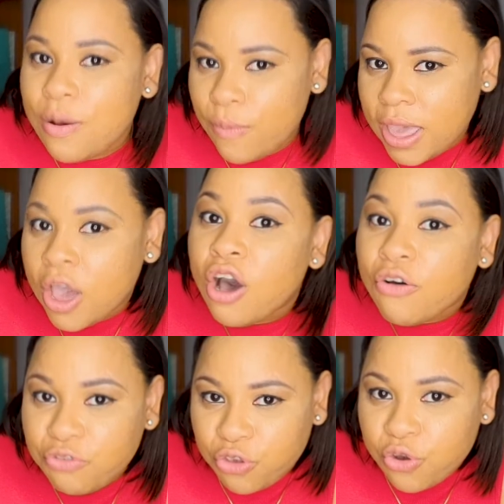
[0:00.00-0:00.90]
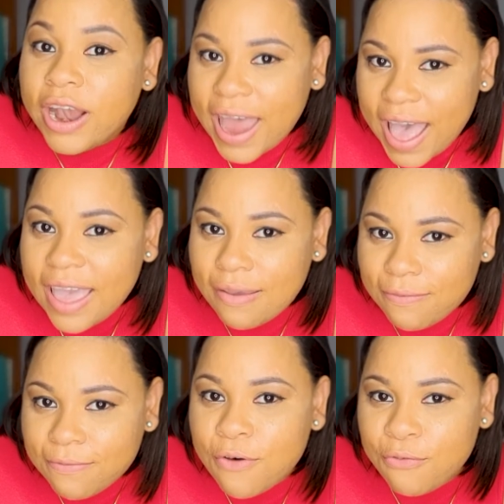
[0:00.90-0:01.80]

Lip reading: away of your life